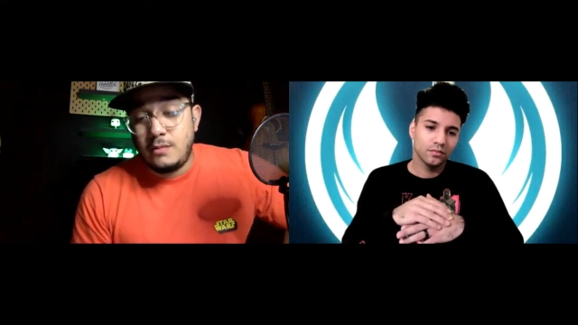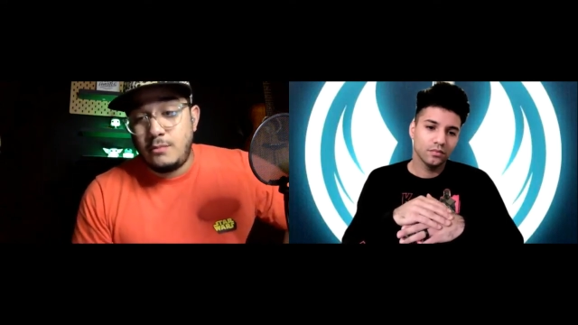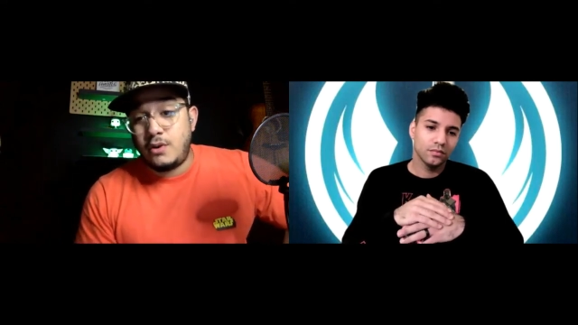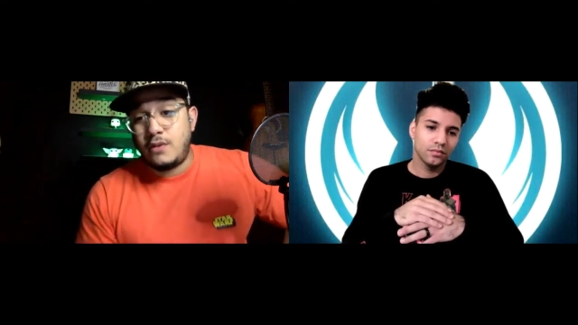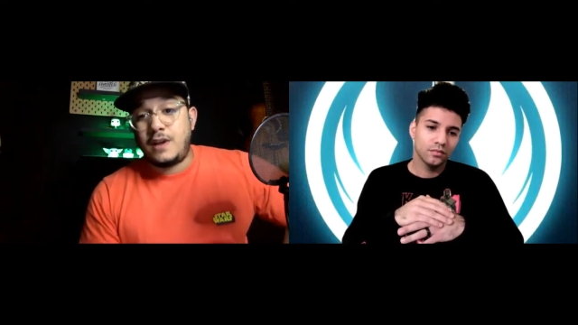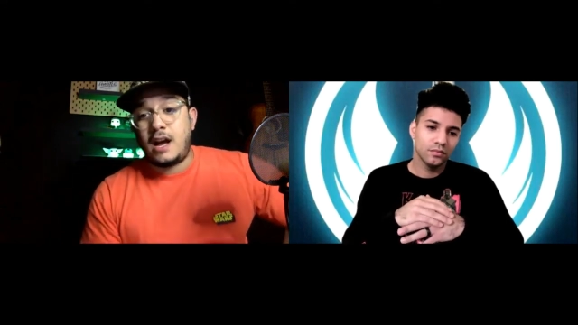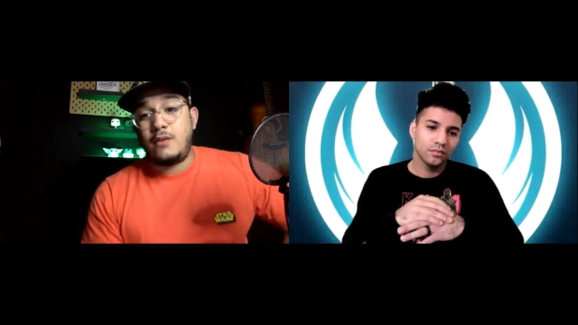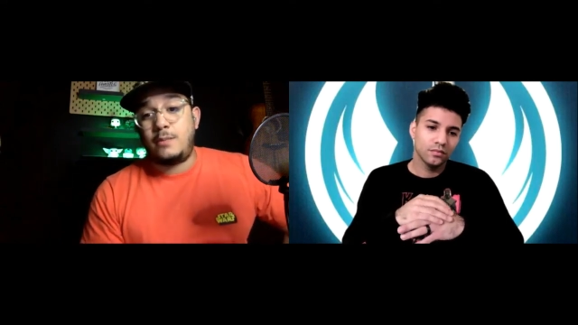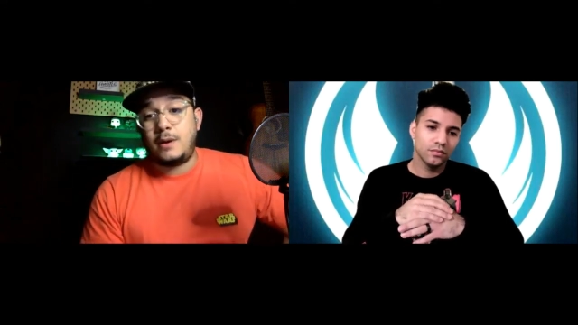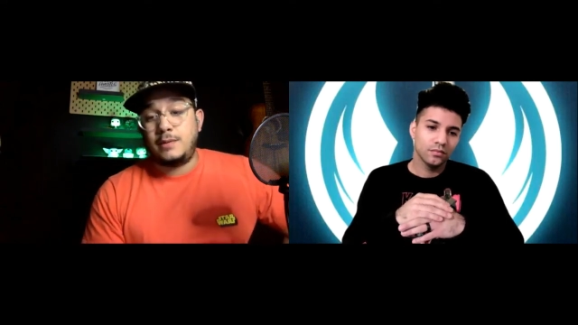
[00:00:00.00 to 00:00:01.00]
Speaker 1: more of the High
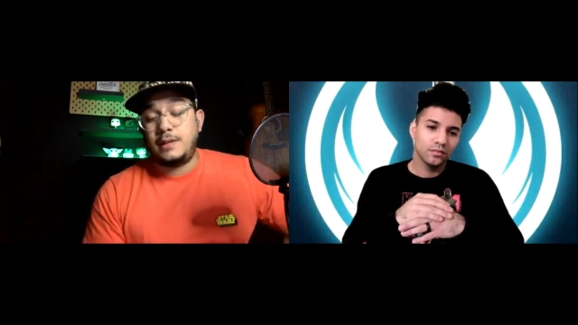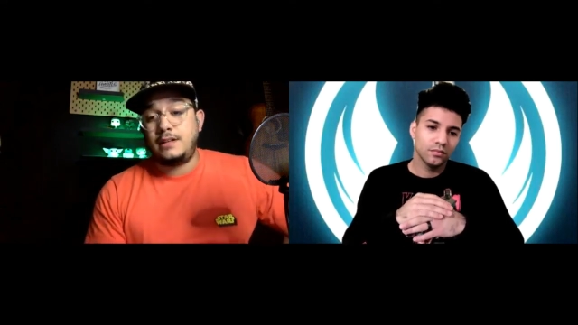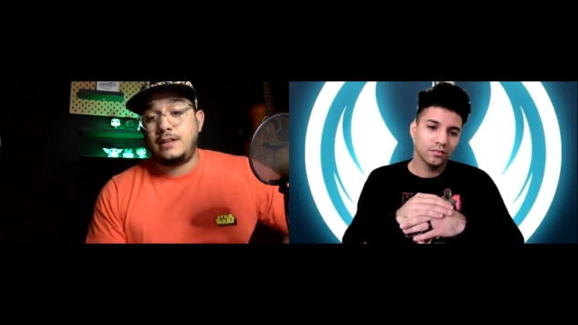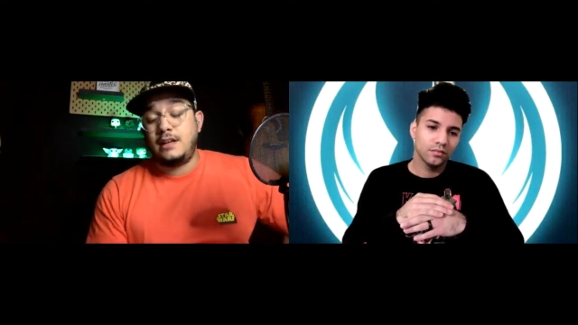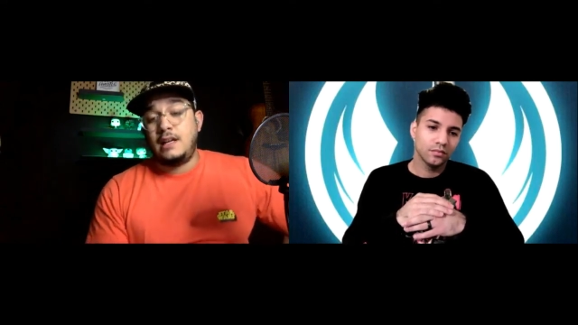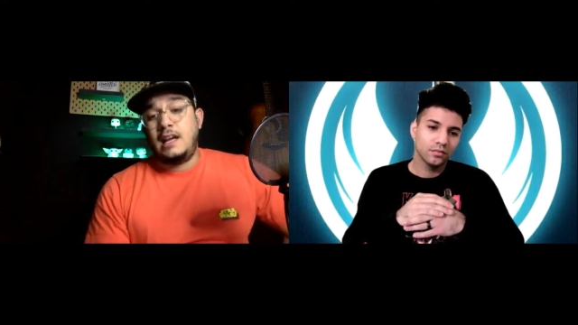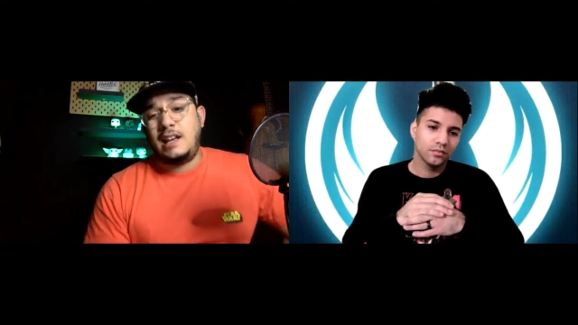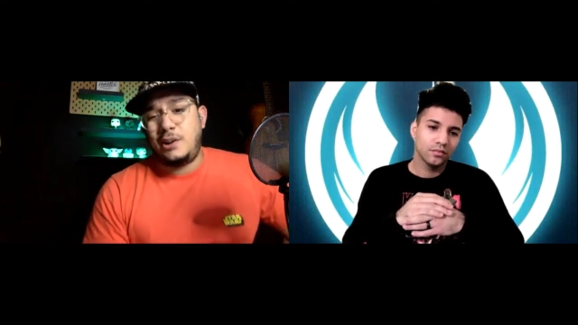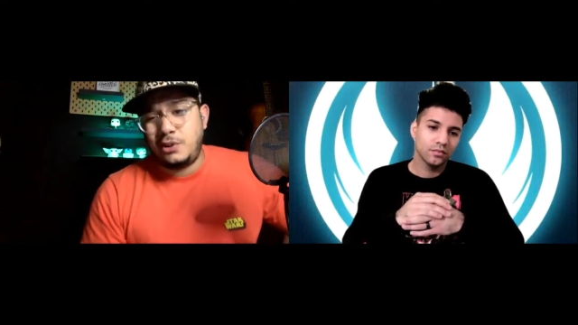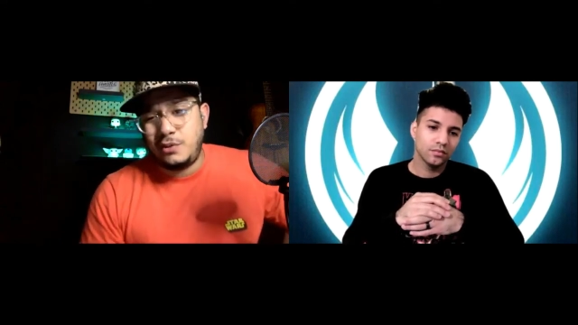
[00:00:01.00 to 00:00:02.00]
Republic, and
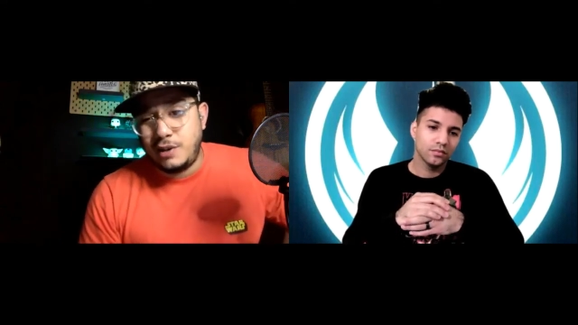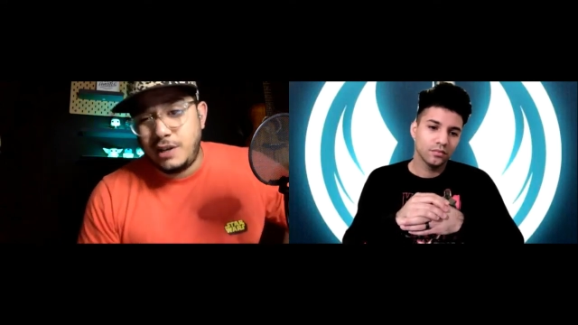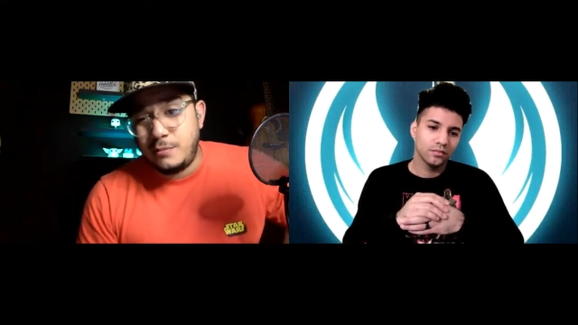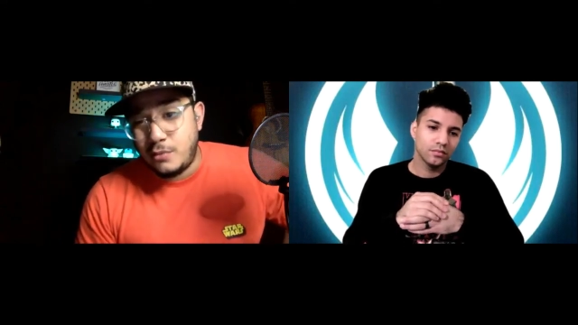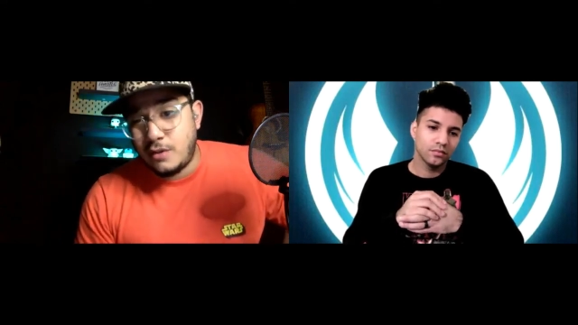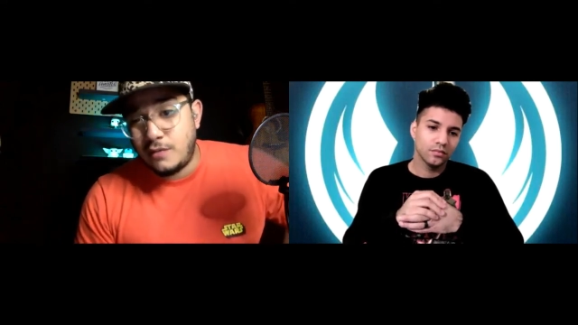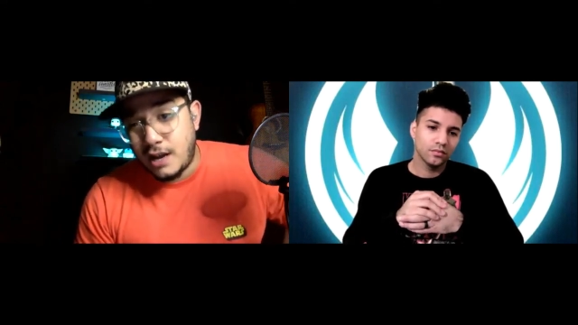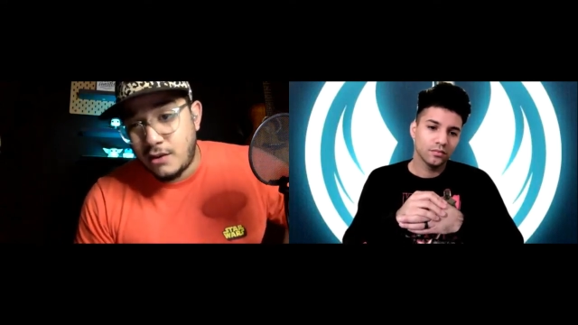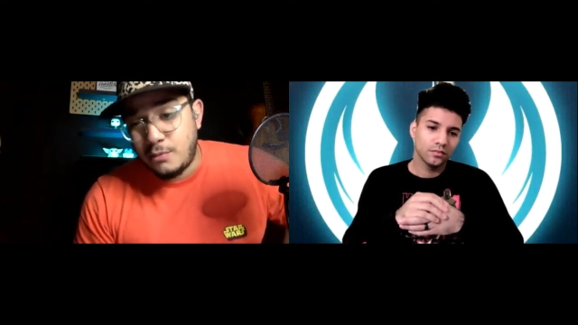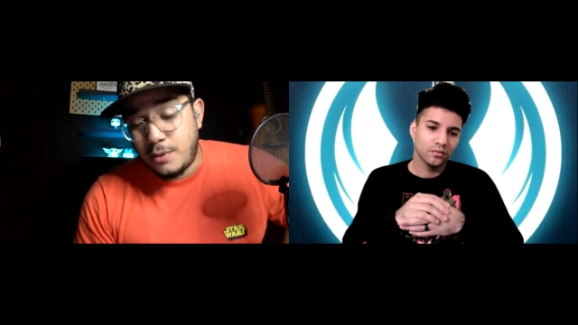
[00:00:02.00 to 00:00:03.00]
not only reading more of the
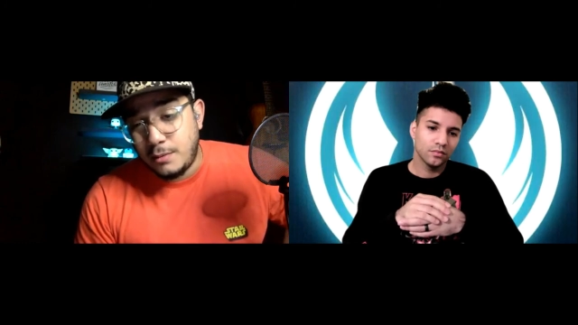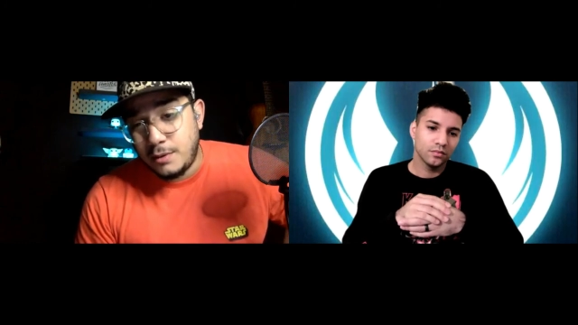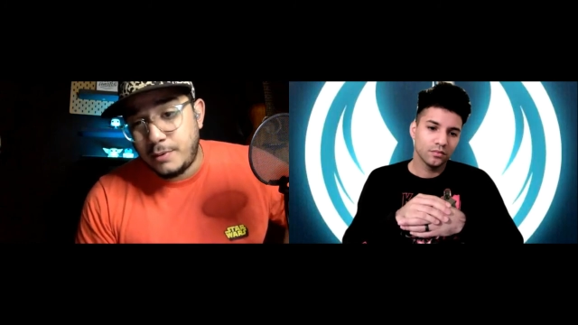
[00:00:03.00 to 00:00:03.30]
High Republic,